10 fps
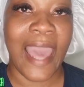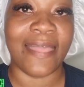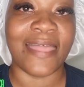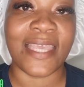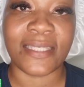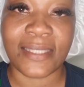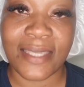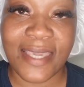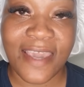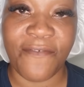And this
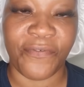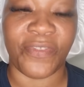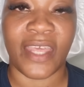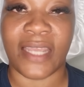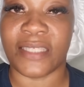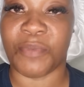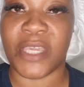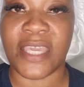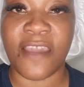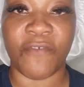gift that has
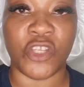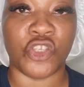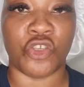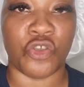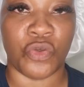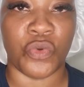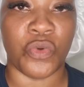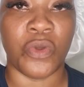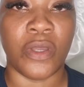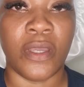been given to
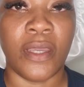you